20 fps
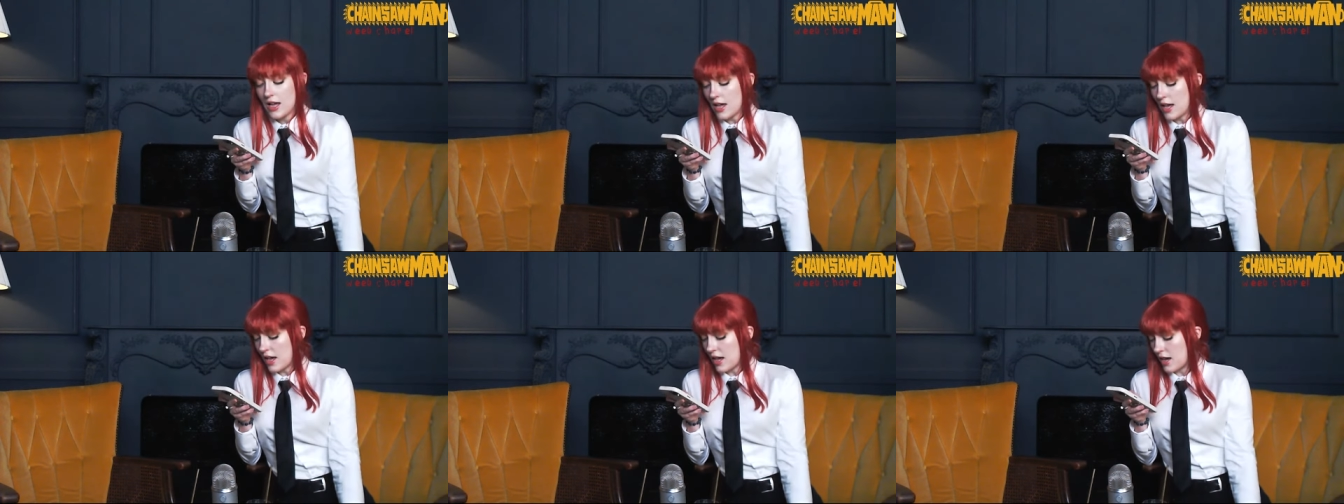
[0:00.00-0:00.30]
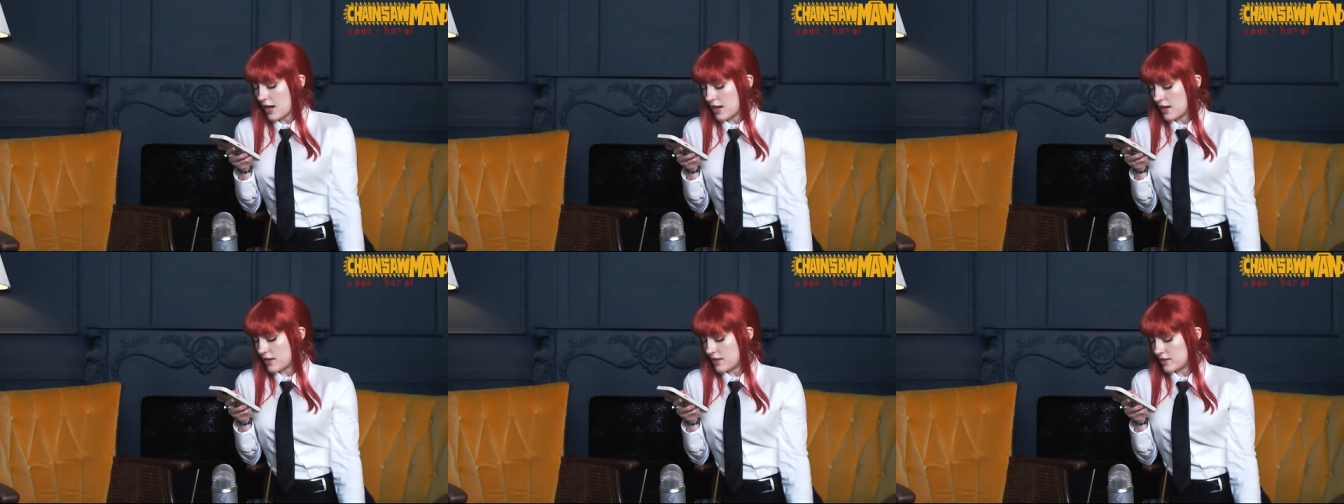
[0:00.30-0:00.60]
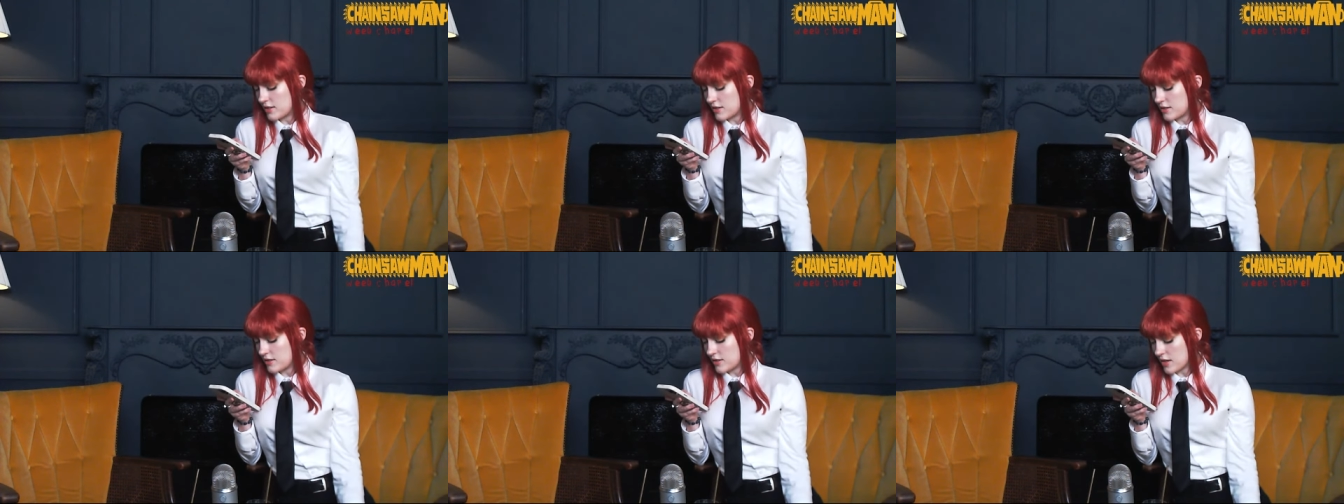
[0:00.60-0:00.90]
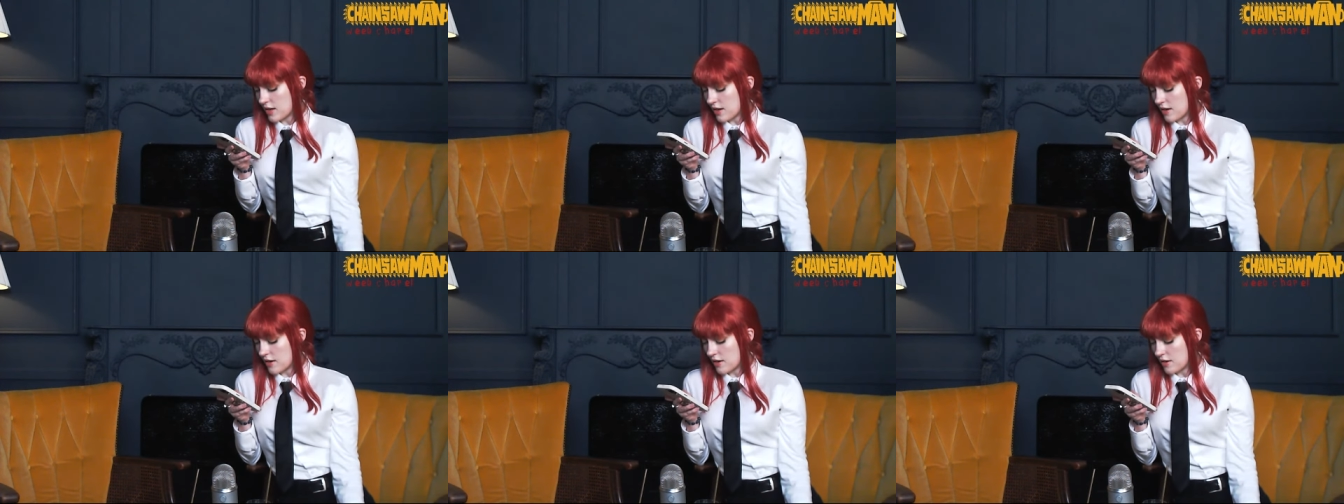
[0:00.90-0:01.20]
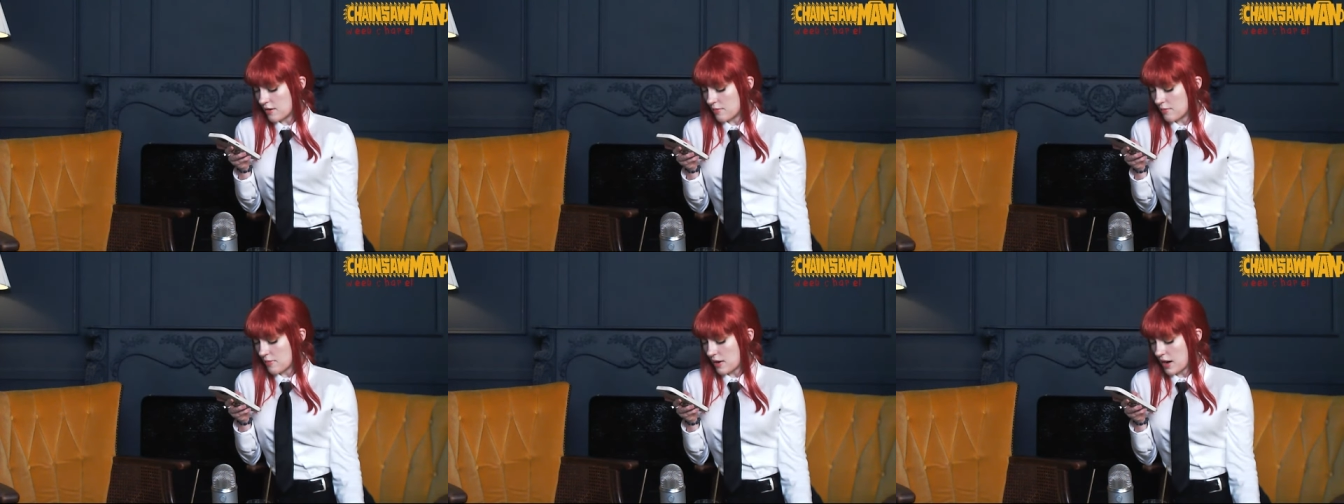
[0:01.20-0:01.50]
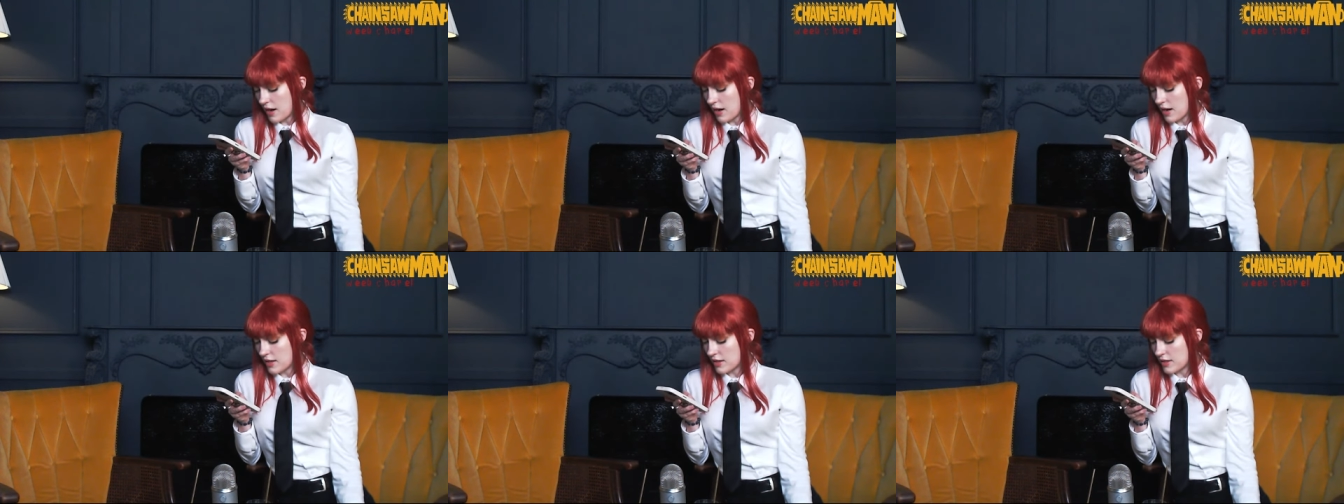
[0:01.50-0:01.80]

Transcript: And I